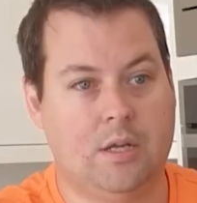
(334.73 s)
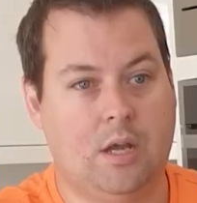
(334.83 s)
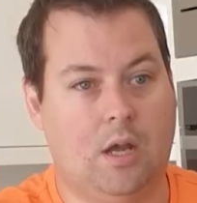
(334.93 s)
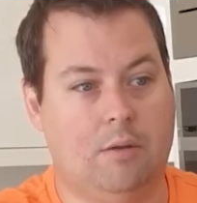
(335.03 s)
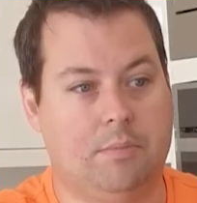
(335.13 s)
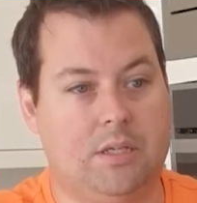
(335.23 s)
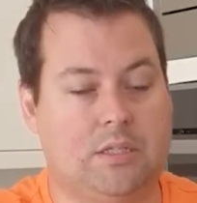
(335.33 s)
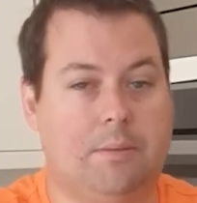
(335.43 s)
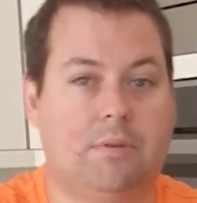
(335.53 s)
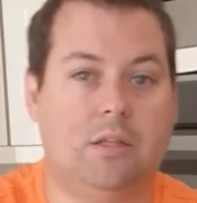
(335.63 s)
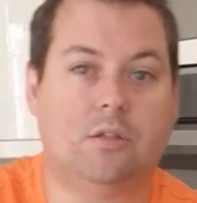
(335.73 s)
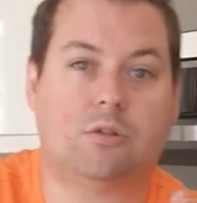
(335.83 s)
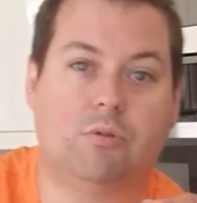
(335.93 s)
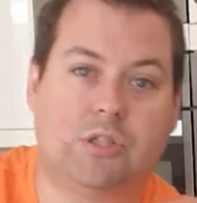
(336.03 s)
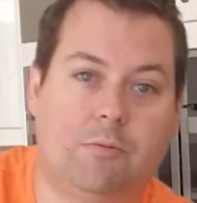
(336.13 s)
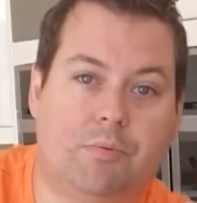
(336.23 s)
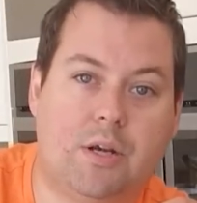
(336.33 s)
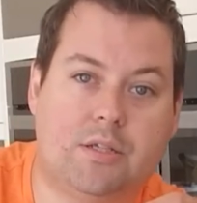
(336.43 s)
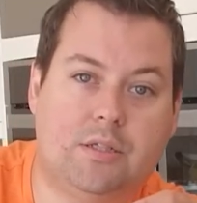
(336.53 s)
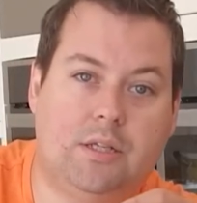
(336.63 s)
Um, it's something that's also
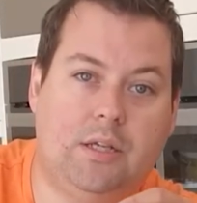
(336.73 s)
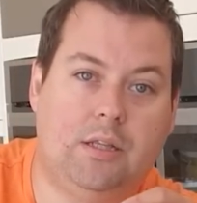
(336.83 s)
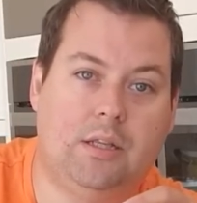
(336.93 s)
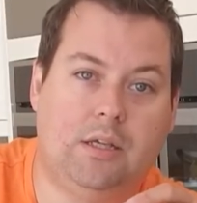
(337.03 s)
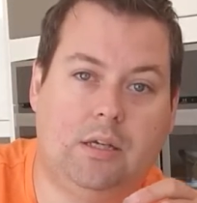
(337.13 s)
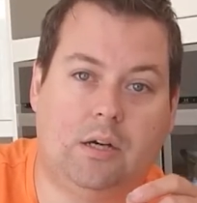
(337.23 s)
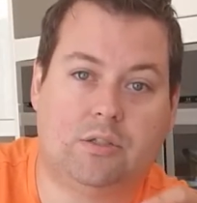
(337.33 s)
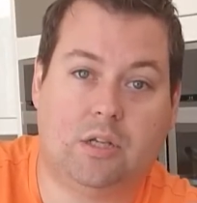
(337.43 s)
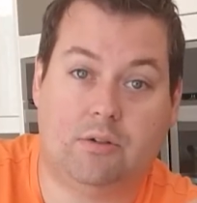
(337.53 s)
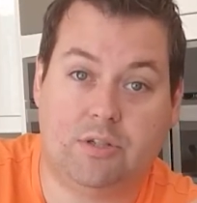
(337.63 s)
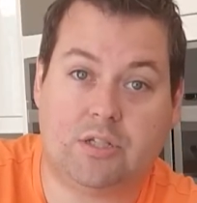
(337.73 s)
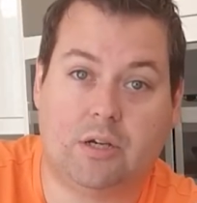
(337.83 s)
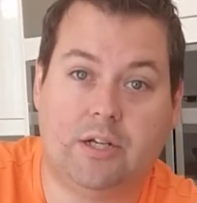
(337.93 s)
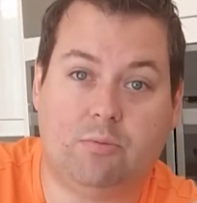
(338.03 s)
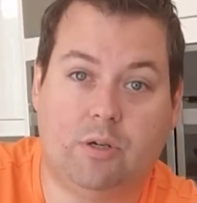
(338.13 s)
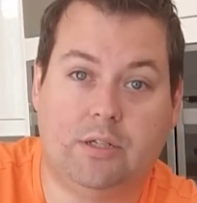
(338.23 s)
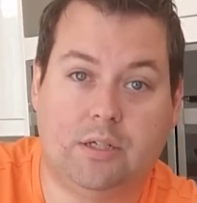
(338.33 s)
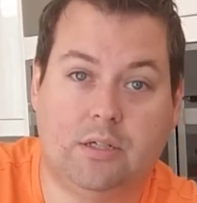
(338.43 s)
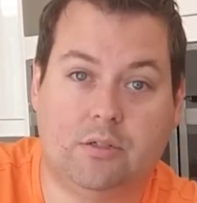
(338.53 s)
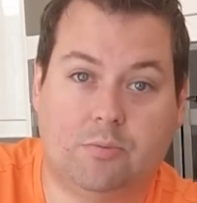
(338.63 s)
present in the artillery sidewinder
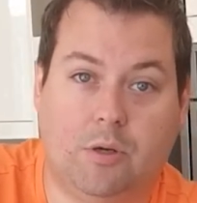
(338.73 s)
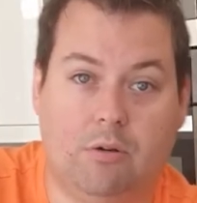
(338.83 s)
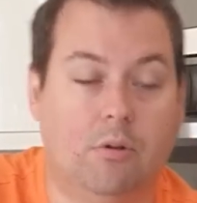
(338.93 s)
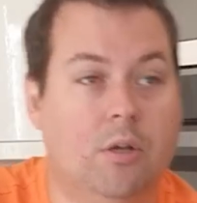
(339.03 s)
as well.